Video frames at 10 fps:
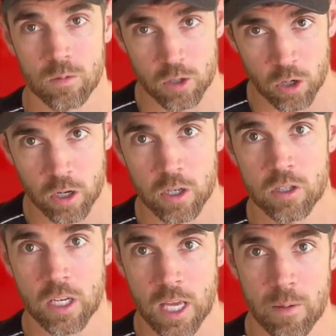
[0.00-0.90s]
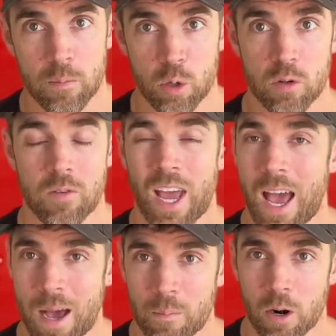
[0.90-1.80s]
took to get moved
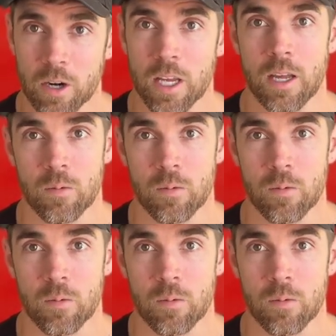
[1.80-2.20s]
at market.